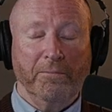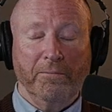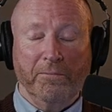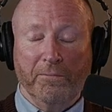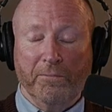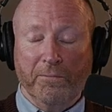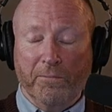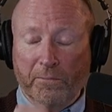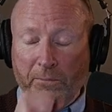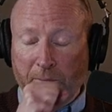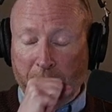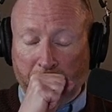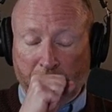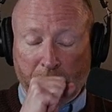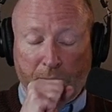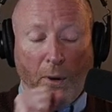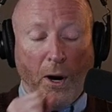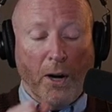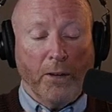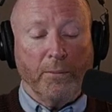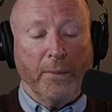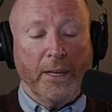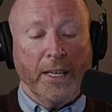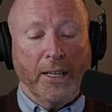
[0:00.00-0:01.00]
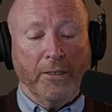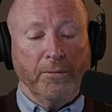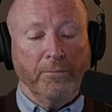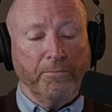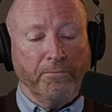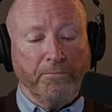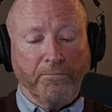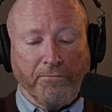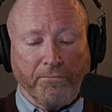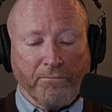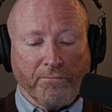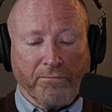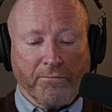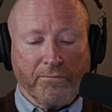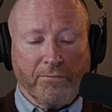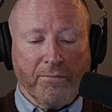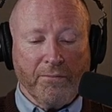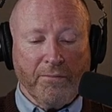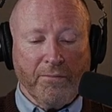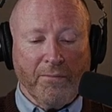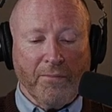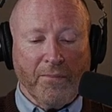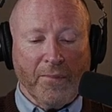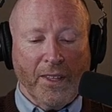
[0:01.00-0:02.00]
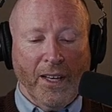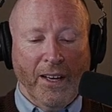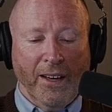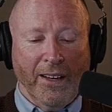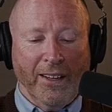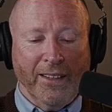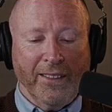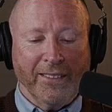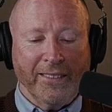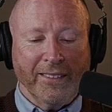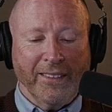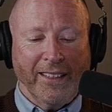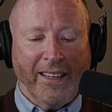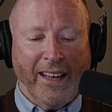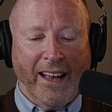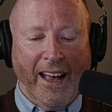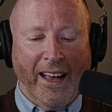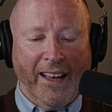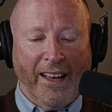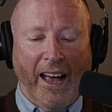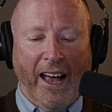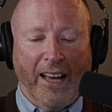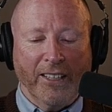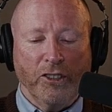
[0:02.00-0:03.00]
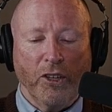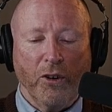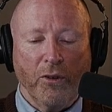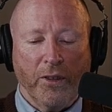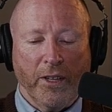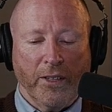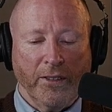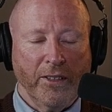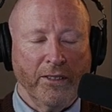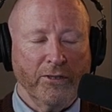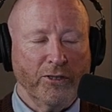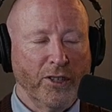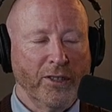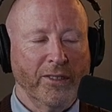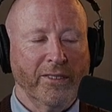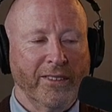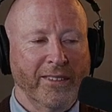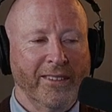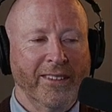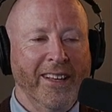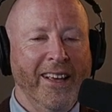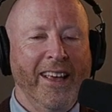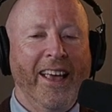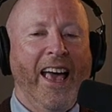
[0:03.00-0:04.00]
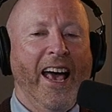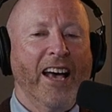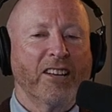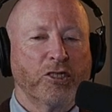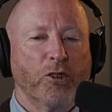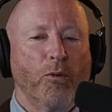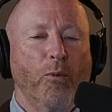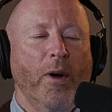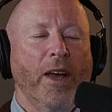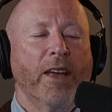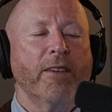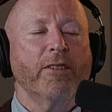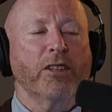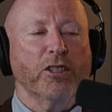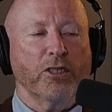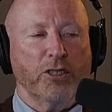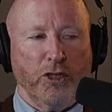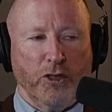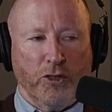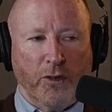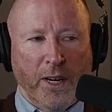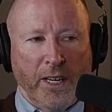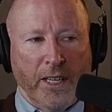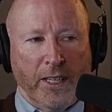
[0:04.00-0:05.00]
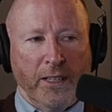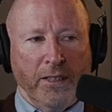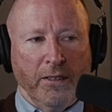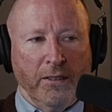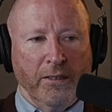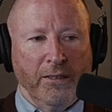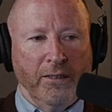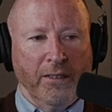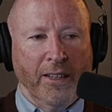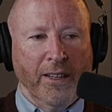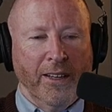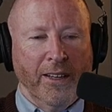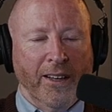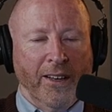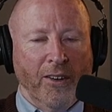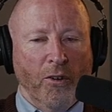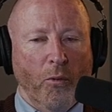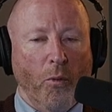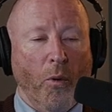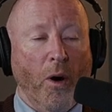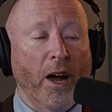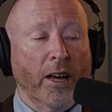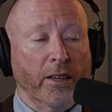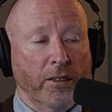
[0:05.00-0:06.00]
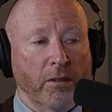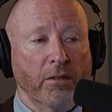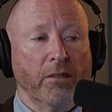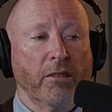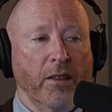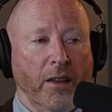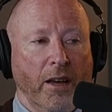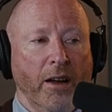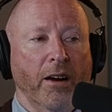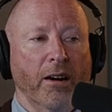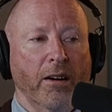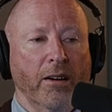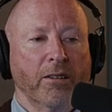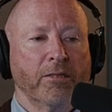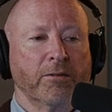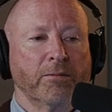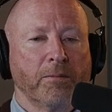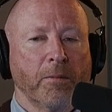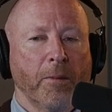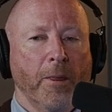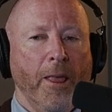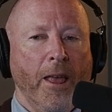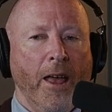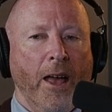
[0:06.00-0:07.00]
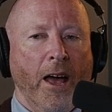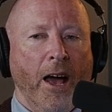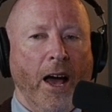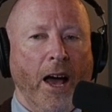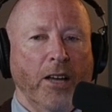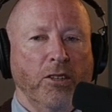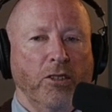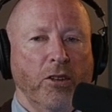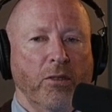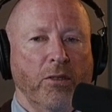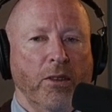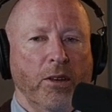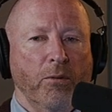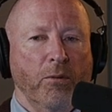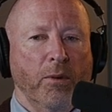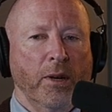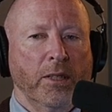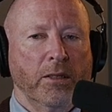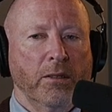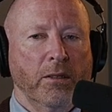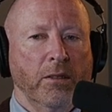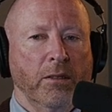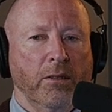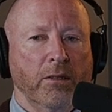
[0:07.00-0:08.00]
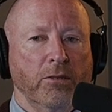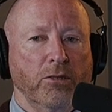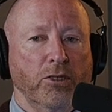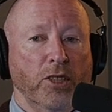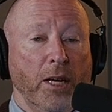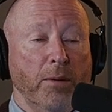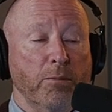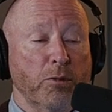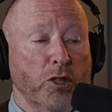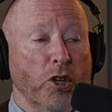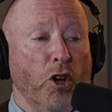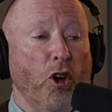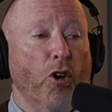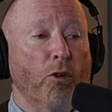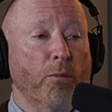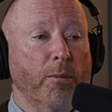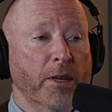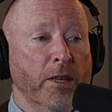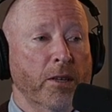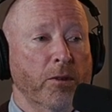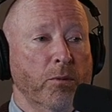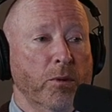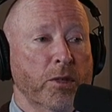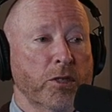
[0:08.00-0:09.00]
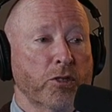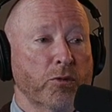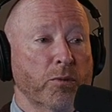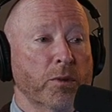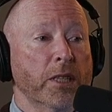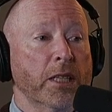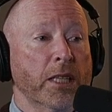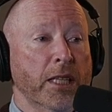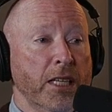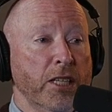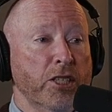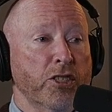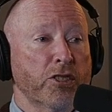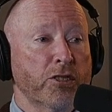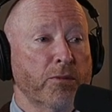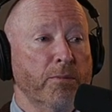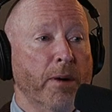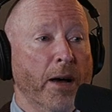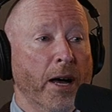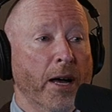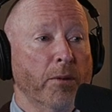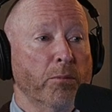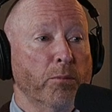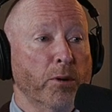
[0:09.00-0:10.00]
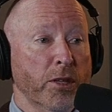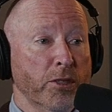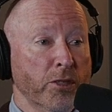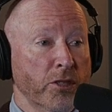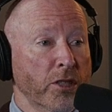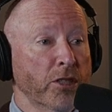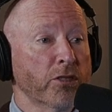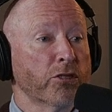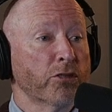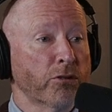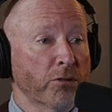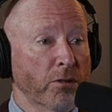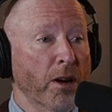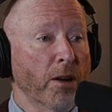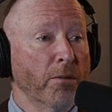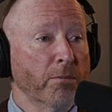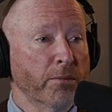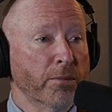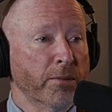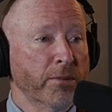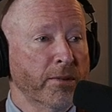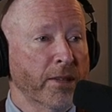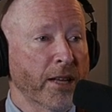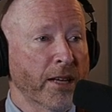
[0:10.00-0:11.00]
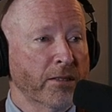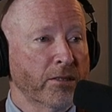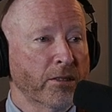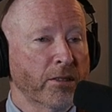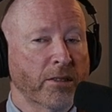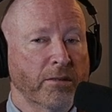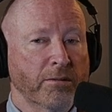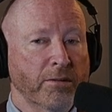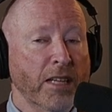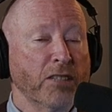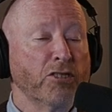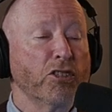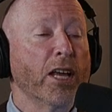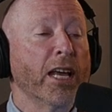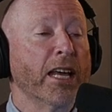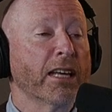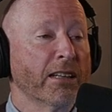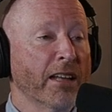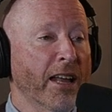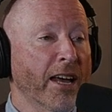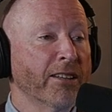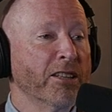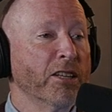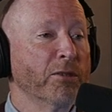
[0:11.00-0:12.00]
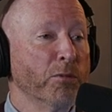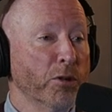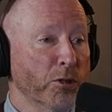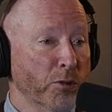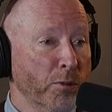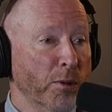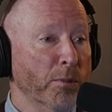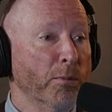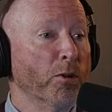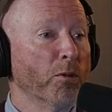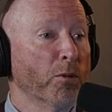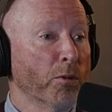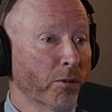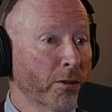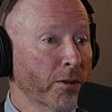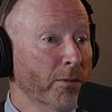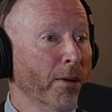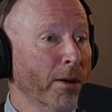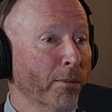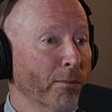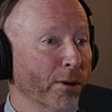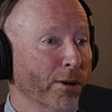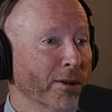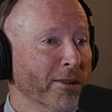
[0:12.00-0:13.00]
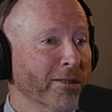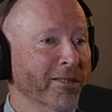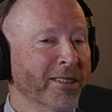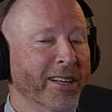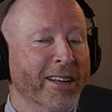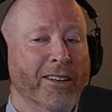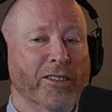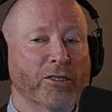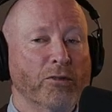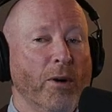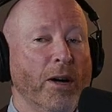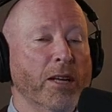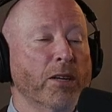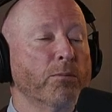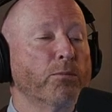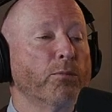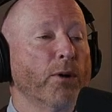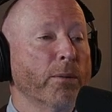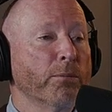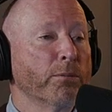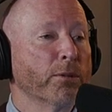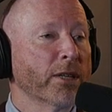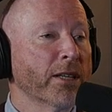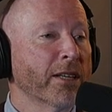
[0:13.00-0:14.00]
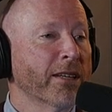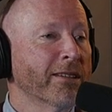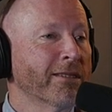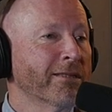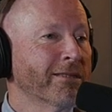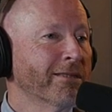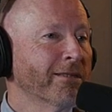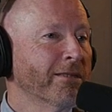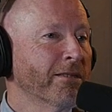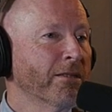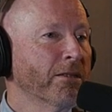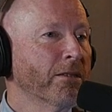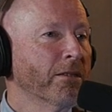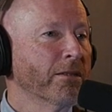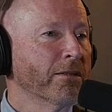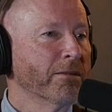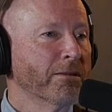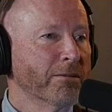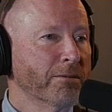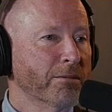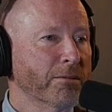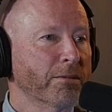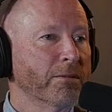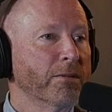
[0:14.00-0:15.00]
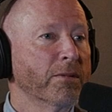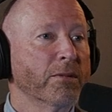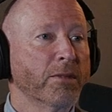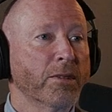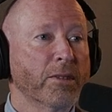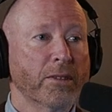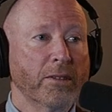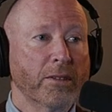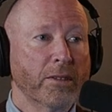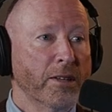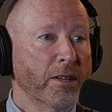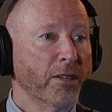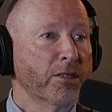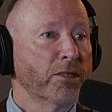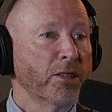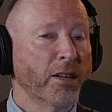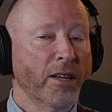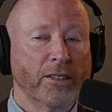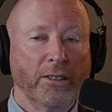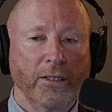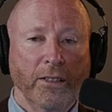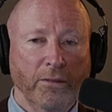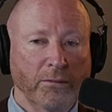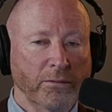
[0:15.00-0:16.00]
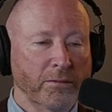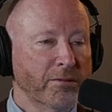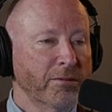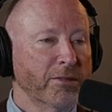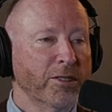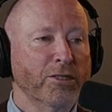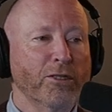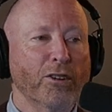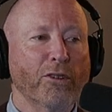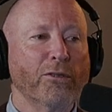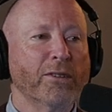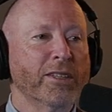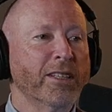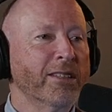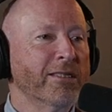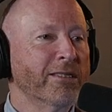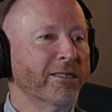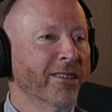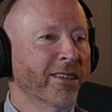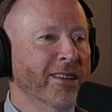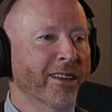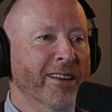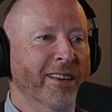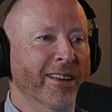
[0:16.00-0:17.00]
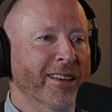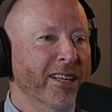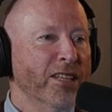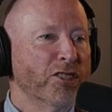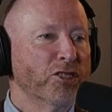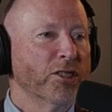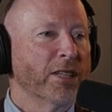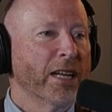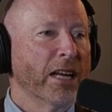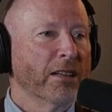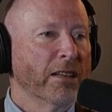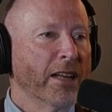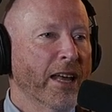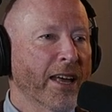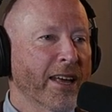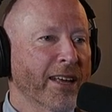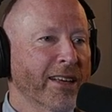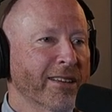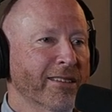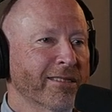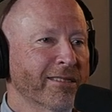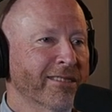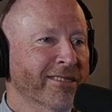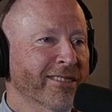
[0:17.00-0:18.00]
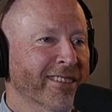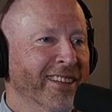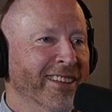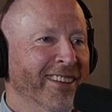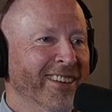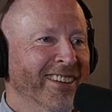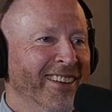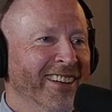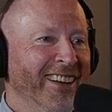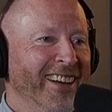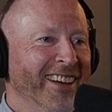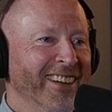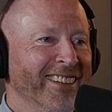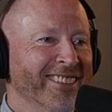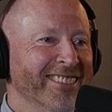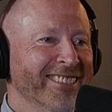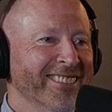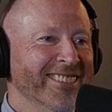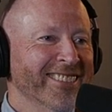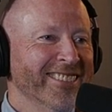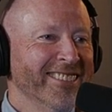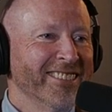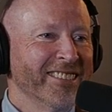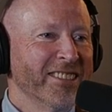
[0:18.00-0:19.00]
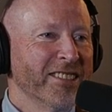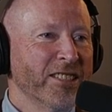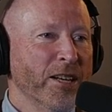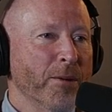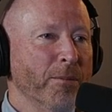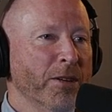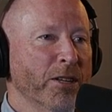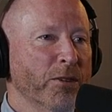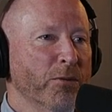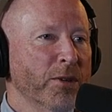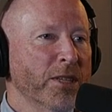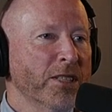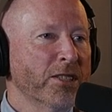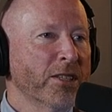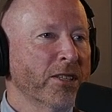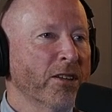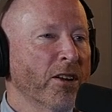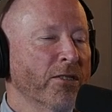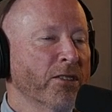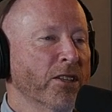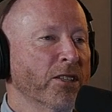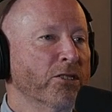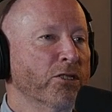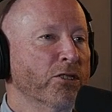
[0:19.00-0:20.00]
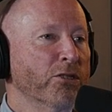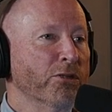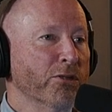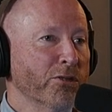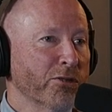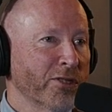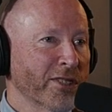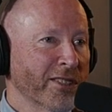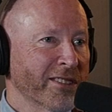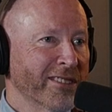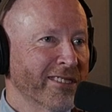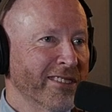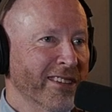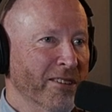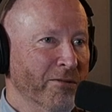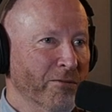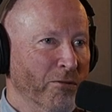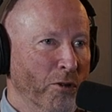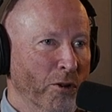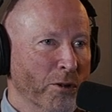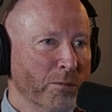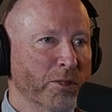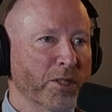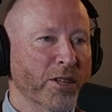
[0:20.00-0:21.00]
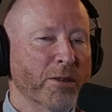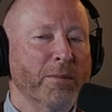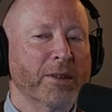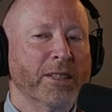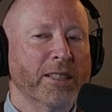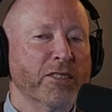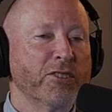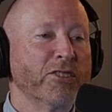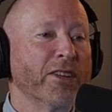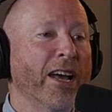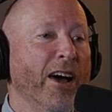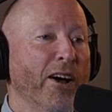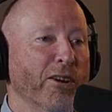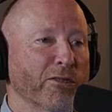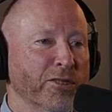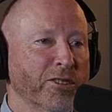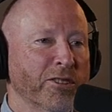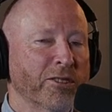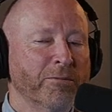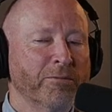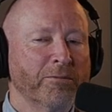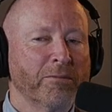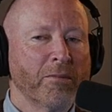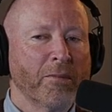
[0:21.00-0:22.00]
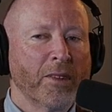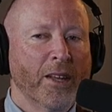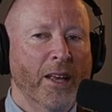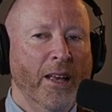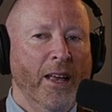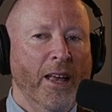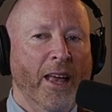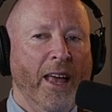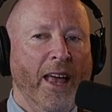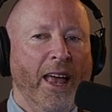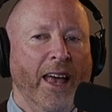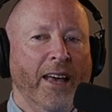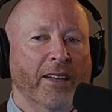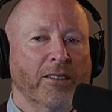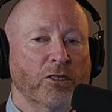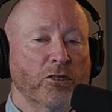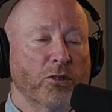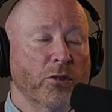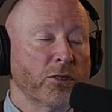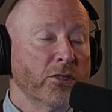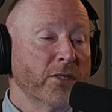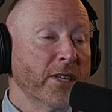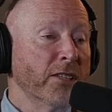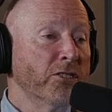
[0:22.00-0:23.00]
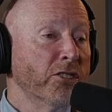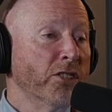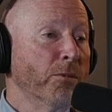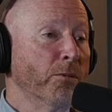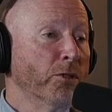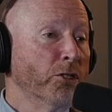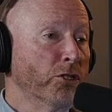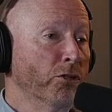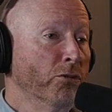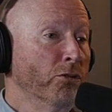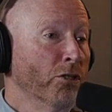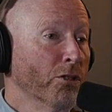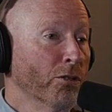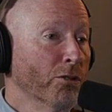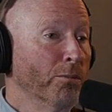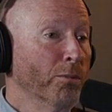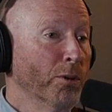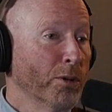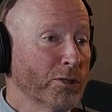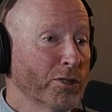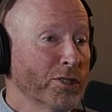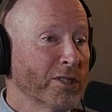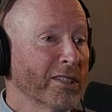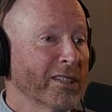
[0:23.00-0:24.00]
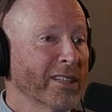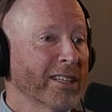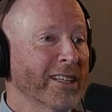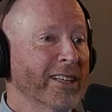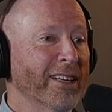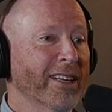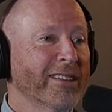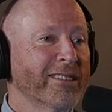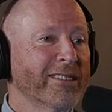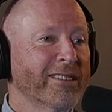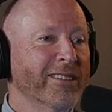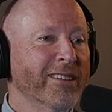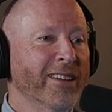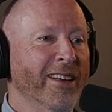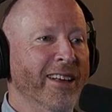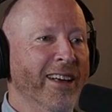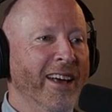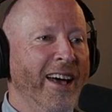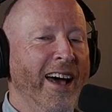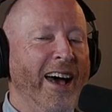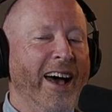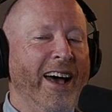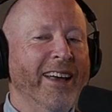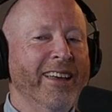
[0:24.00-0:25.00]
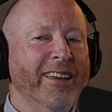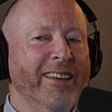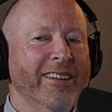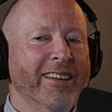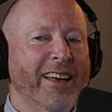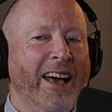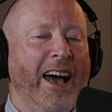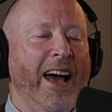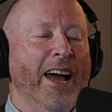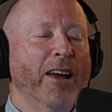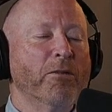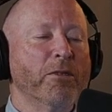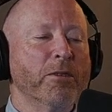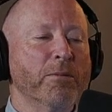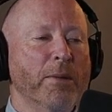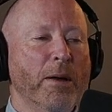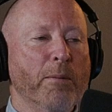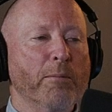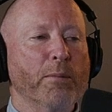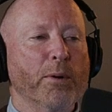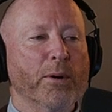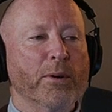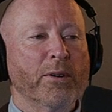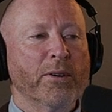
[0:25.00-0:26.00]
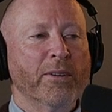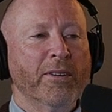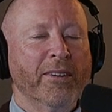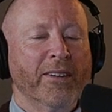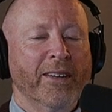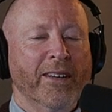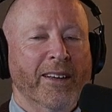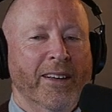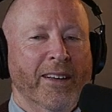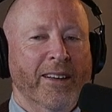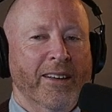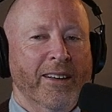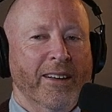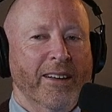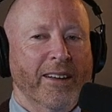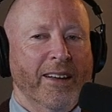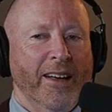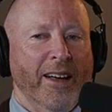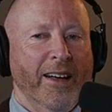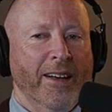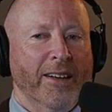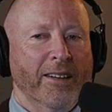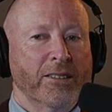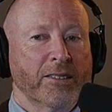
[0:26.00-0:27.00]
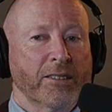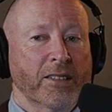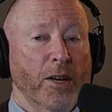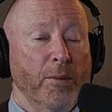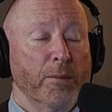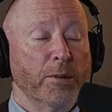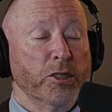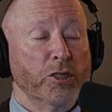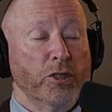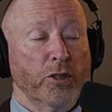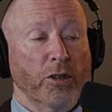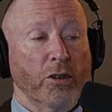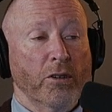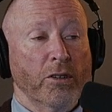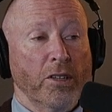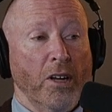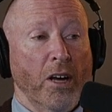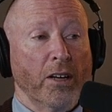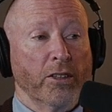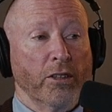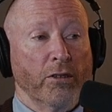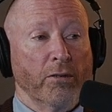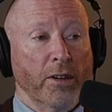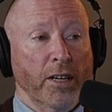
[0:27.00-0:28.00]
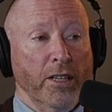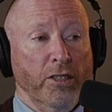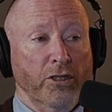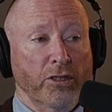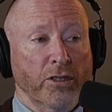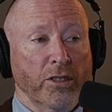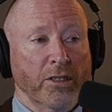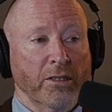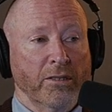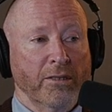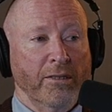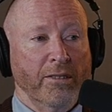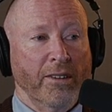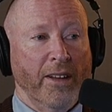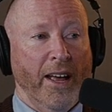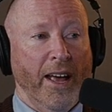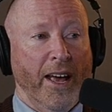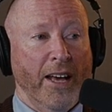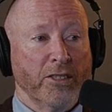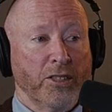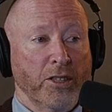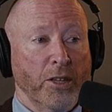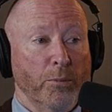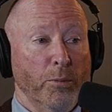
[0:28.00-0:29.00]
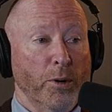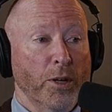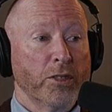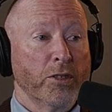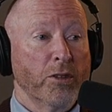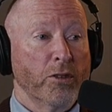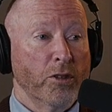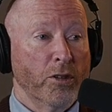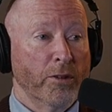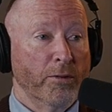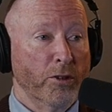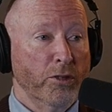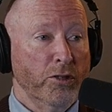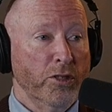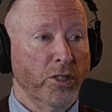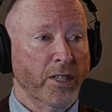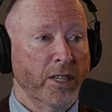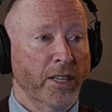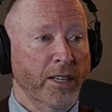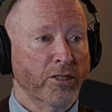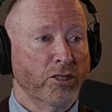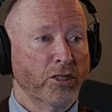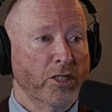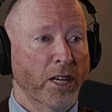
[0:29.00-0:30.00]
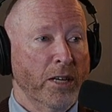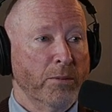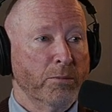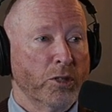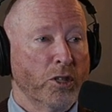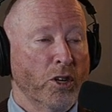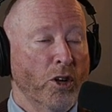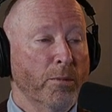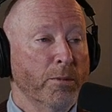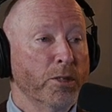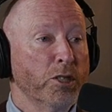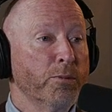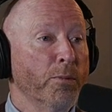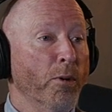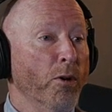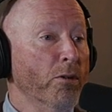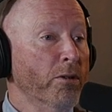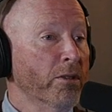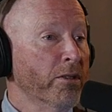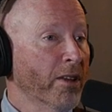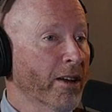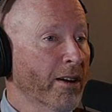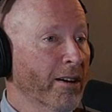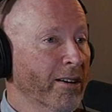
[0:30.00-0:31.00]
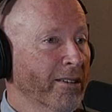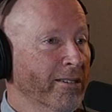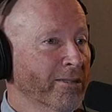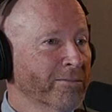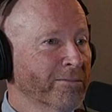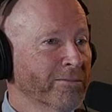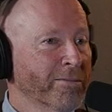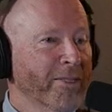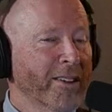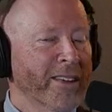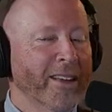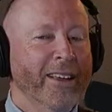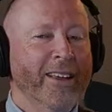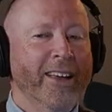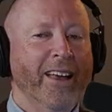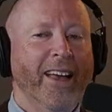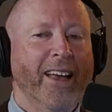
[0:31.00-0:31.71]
Pardon me. And uh, I, I know that there's a, as a way of illustrating why you're there, Mm. I know that when James Comey was released by President Trump, mm-hmm. that's, a, that's a headline that most people will remember. Sure. Quite abruptly in uh, spring of seventeen. Uh, you know, he, he's in L A and uh, yeah. somebody reads it on the news and informs yes. him, and he's out. Right. And of course, that's someone you knew personally. And sure. I, I remember uh, coming to your inauguration mm. as the president of the university, and James Comey spoke there. Yes.